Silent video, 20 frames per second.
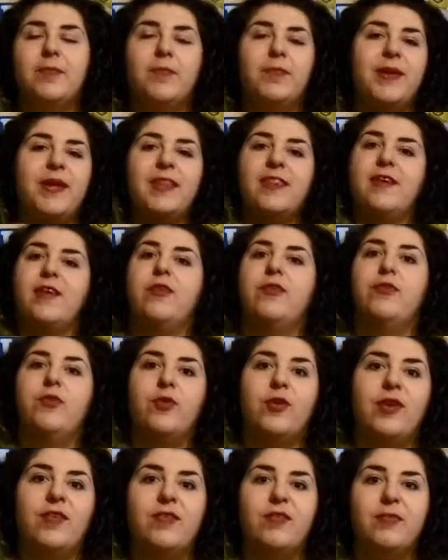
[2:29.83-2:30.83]
be there
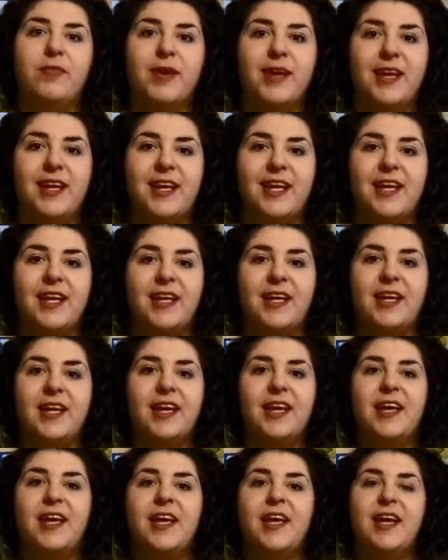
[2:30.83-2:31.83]
for everybody,
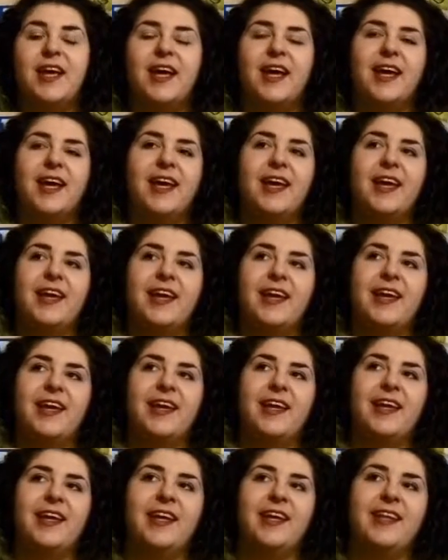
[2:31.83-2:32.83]

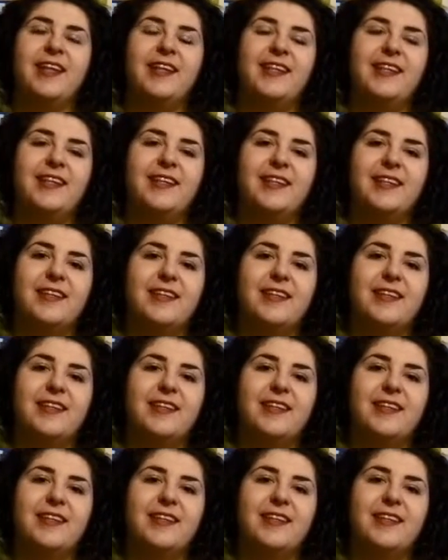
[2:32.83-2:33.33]
and